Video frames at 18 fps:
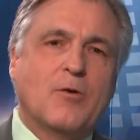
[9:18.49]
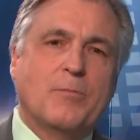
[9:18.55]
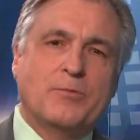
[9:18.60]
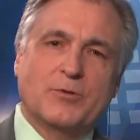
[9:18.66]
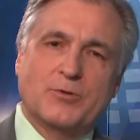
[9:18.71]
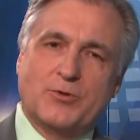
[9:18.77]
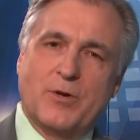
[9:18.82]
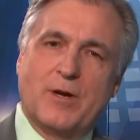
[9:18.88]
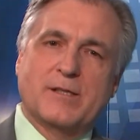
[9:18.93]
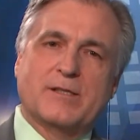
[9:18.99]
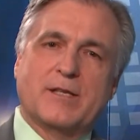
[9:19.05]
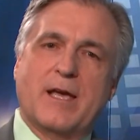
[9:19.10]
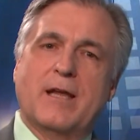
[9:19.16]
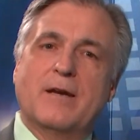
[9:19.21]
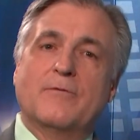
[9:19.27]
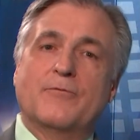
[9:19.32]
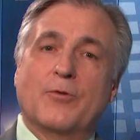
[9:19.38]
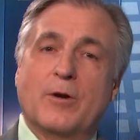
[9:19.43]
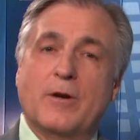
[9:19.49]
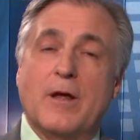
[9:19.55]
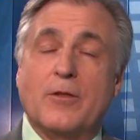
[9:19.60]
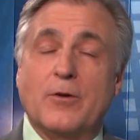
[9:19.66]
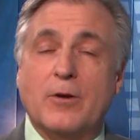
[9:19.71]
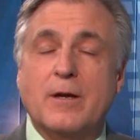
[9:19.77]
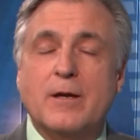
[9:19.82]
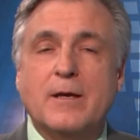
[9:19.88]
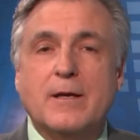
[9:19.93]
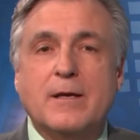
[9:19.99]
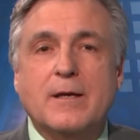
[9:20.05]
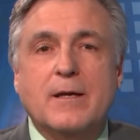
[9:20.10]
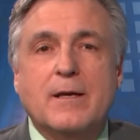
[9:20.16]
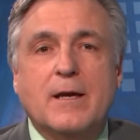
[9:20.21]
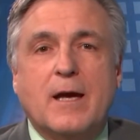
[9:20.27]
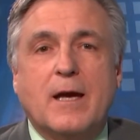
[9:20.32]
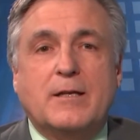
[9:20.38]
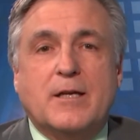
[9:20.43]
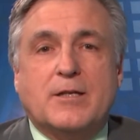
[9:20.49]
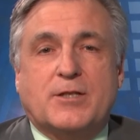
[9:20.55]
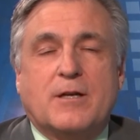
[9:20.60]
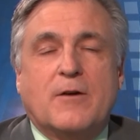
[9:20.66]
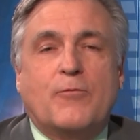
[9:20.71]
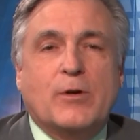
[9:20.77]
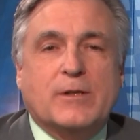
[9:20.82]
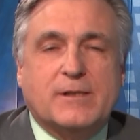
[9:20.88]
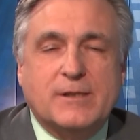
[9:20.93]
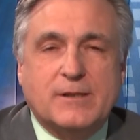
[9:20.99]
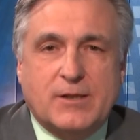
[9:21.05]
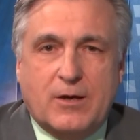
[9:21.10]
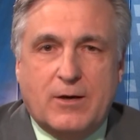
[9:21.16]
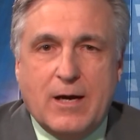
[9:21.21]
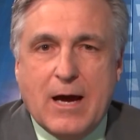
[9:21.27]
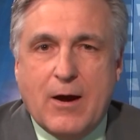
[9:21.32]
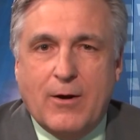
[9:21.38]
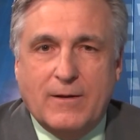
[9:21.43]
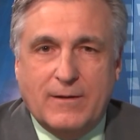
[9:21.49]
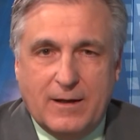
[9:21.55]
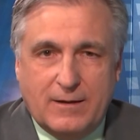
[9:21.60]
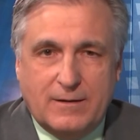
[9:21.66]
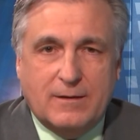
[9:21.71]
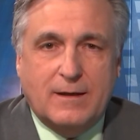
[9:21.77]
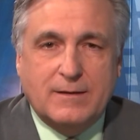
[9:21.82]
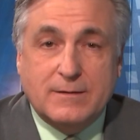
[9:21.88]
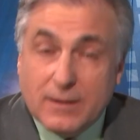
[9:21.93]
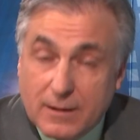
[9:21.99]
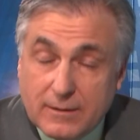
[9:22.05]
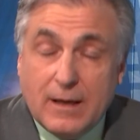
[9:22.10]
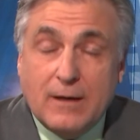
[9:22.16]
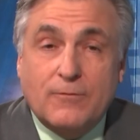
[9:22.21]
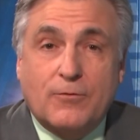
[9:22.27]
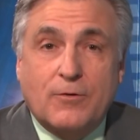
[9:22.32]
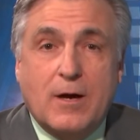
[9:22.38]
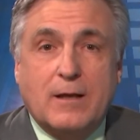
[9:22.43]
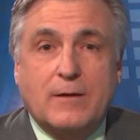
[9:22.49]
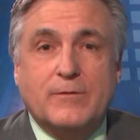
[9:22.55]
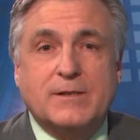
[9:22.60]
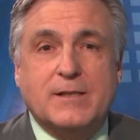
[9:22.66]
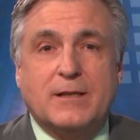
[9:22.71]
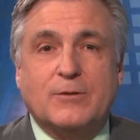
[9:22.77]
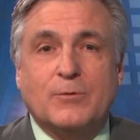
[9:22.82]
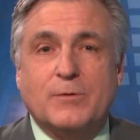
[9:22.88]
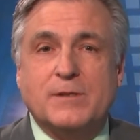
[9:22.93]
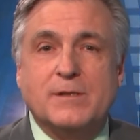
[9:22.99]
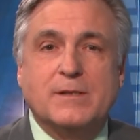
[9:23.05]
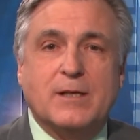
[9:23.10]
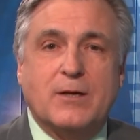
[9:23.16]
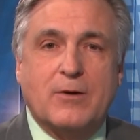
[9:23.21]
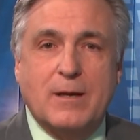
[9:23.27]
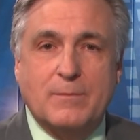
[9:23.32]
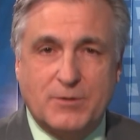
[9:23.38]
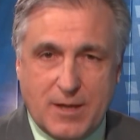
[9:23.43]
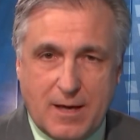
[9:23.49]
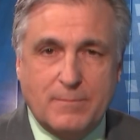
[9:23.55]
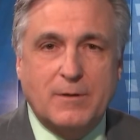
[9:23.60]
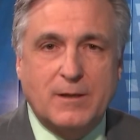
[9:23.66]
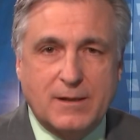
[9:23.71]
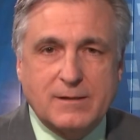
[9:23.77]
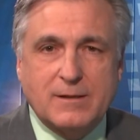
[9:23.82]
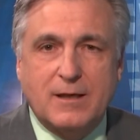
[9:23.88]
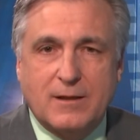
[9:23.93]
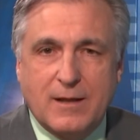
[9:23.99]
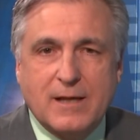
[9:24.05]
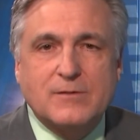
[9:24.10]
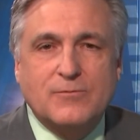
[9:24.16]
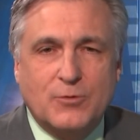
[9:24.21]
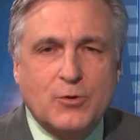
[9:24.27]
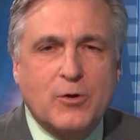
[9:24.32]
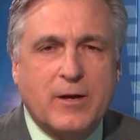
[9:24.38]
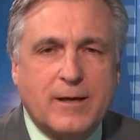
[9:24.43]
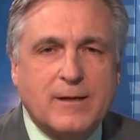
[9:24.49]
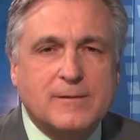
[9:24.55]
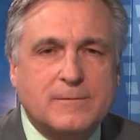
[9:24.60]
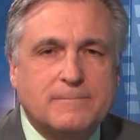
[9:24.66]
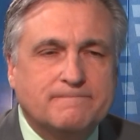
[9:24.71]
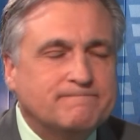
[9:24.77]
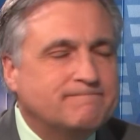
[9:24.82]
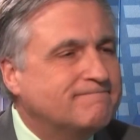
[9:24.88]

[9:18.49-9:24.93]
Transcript: Hope you'll join us again for another edition of Wilson Center Now. And then, until then, for all of us at the Wilson Center, I'm John Milewski. Thanks for joining us.